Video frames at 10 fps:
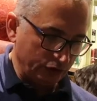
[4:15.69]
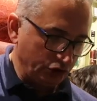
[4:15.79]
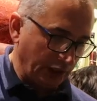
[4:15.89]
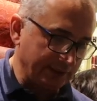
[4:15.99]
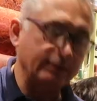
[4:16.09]

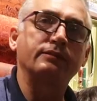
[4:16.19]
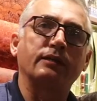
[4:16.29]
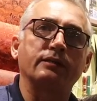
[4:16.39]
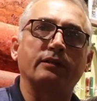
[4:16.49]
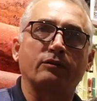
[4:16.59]
Just the,
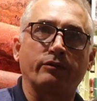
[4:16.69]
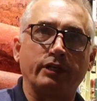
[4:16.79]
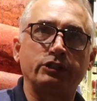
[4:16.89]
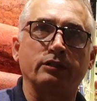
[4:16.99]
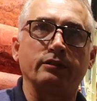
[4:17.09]
the
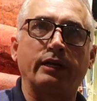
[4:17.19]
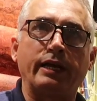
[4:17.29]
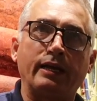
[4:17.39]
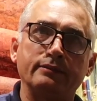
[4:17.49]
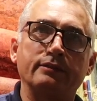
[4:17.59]
decoration
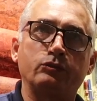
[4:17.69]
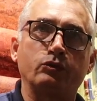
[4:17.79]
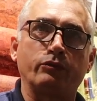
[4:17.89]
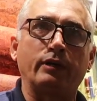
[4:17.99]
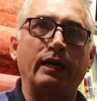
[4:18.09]
and
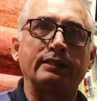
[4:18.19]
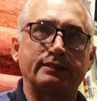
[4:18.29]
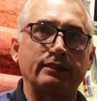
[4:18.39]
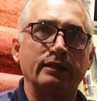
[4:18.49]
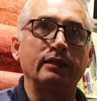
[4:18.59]
to realize
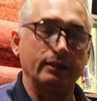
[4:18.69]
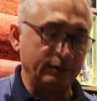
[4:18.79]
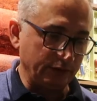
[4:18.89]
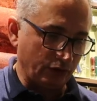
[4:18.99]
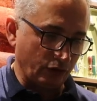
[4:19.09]
the,
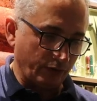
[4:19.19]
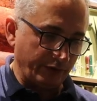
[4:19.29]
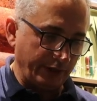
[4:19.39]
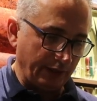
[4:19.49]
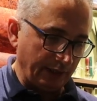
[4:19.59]
the
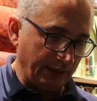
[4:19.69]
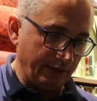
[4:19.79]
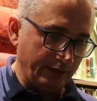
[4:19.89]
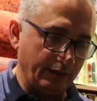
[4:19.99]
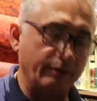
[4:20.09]
cover
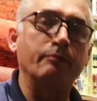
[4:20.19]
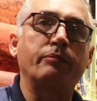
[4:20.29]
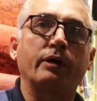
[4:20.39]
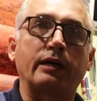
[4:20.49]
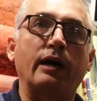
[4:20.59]
in um,
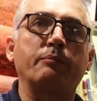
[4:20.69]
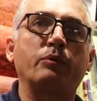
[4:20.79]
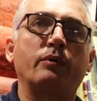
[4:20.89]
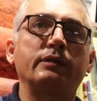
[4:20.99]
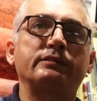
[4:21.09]

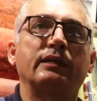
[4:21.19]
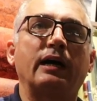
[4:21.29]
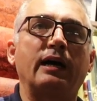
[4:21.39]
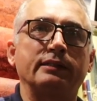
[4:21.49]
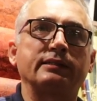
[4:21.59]
cardboard,
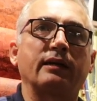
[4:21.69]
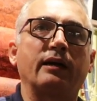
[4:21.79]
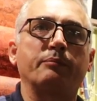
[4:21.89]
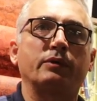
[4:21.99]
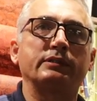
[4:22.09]
or the
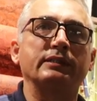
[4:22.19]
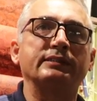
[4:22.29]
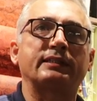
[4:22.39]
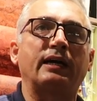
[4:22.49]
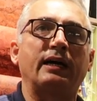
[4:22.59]
cardboard
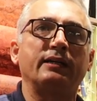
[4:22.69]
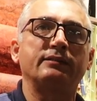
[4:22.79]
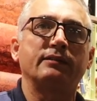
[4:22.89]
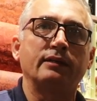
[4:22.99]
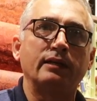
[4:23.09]
inside.